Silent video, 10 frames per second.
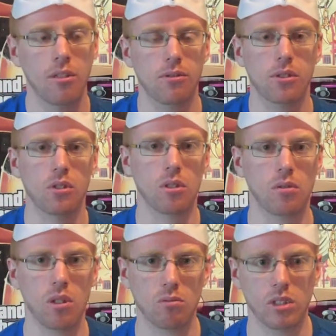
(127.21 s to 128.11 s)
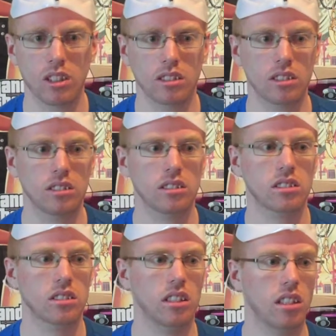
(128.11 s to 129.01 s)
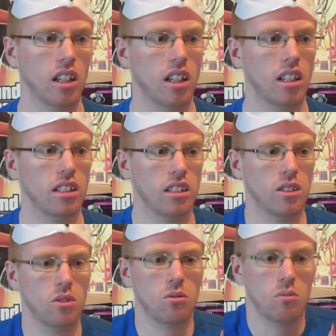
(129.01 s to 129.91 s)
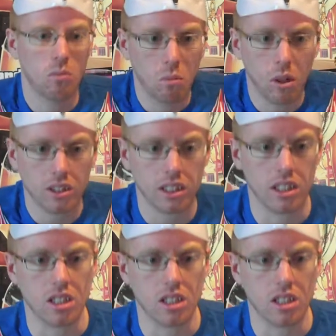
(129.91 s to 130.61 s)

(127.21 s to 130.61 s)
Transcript: for all the wrong reasons, and they do what